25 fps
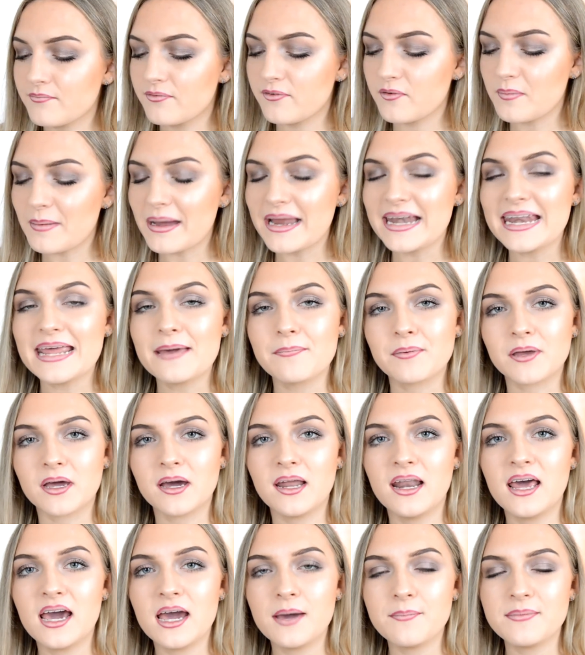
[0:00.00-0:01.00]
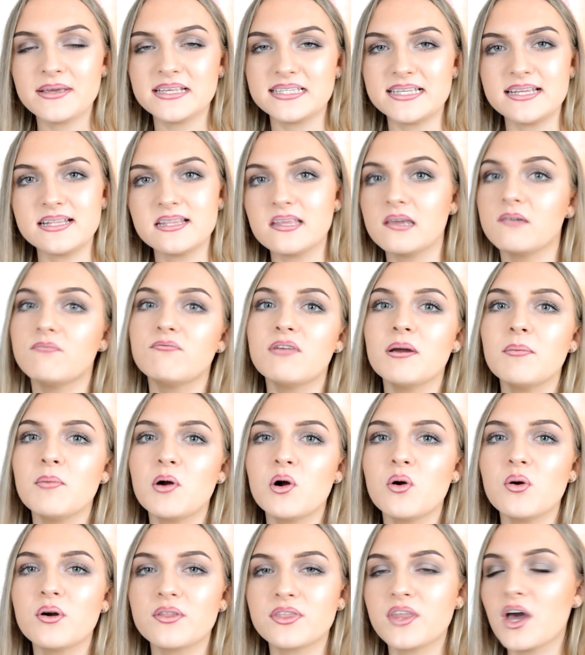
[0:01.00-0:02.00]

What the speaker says: For my lip colour, I'm using the Rimmel,